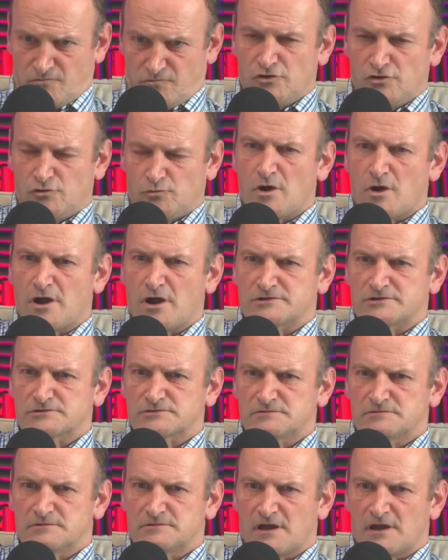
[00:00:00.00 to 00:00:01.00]
rude word
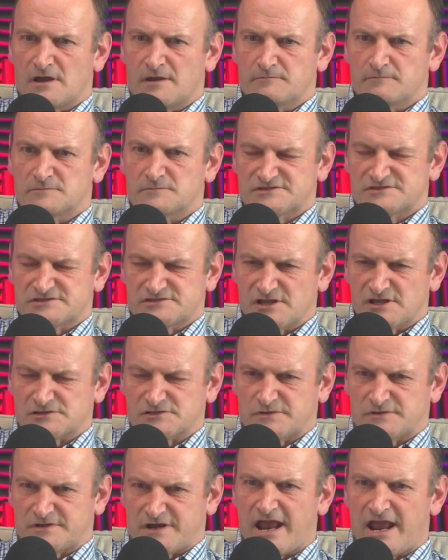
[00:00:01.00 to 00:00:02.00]
that
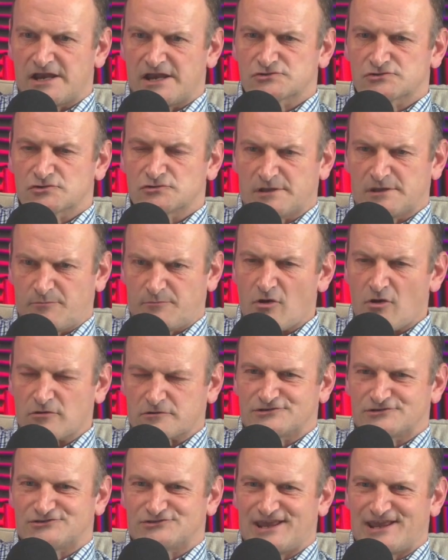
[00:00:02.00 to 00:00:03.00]
starts with an H called
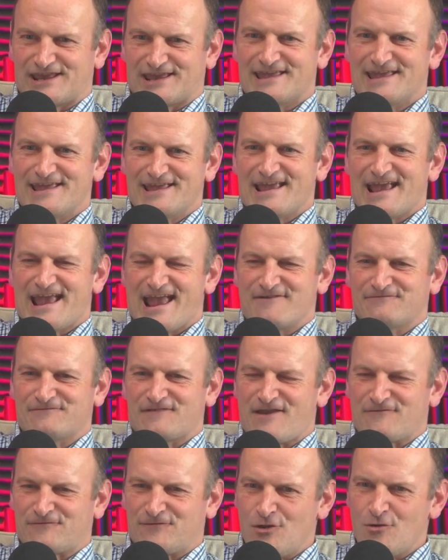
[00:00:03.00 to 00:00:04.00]
hypocrisy.
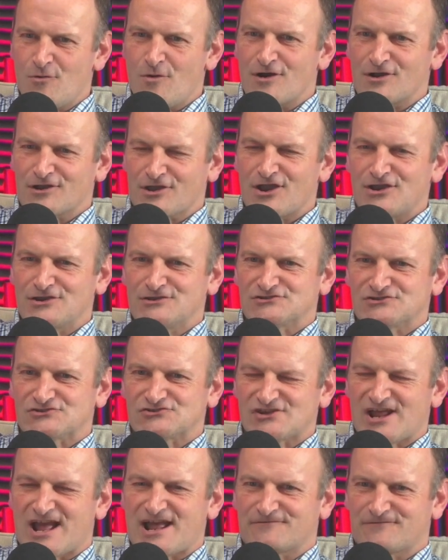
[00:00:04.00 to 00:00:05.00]
If you are going to
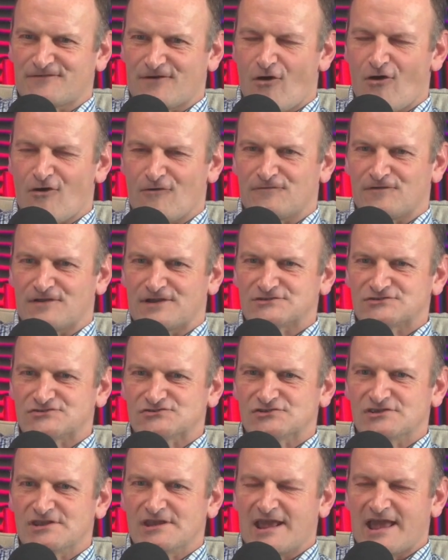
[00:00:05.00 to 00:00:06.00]
stand for
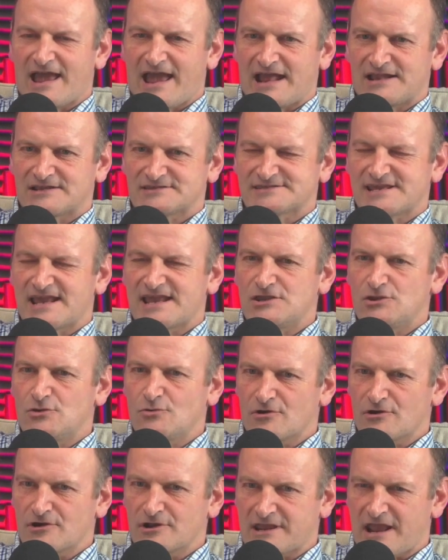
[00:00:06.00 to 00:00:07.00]
office and say
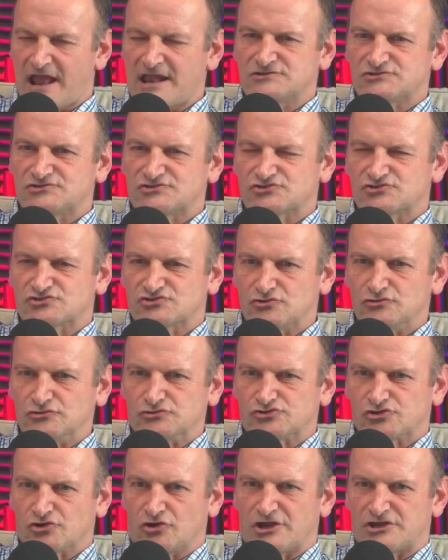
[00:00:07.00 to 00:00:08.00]
you are against
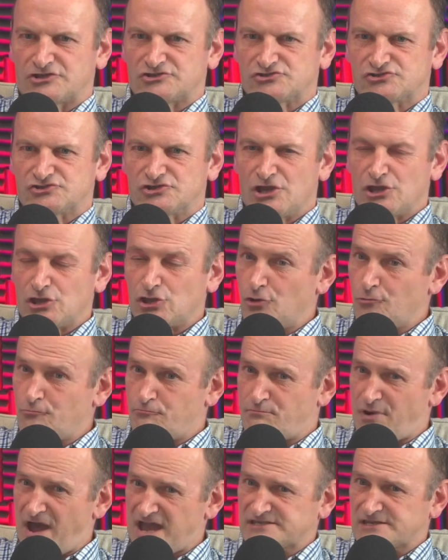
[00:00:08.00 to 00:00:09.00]
school choice, you
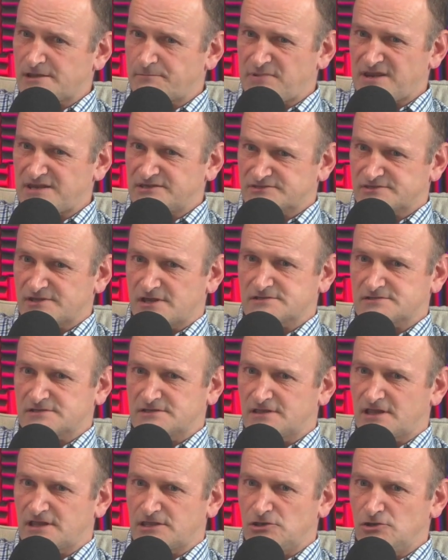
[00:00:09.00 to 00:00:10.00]
better be
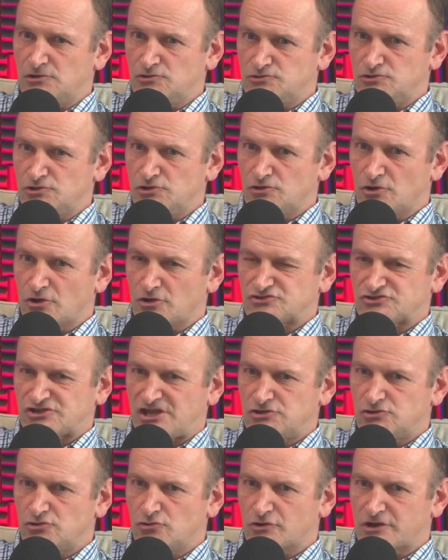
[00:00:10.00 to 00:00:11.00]
certain that you do not
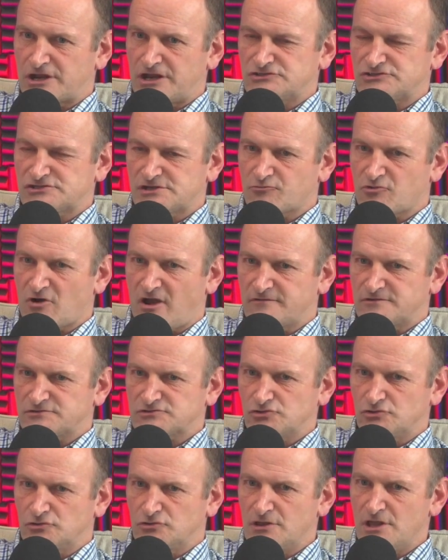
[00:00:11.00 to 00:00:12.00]
send your kids to private
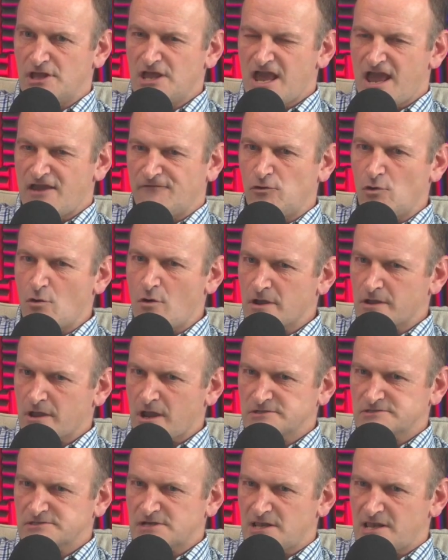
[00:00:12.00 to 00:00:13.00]
school. If you are
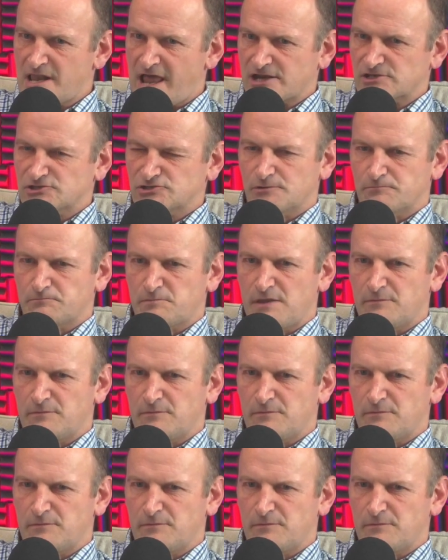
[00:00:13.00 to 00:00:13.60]
going to lecture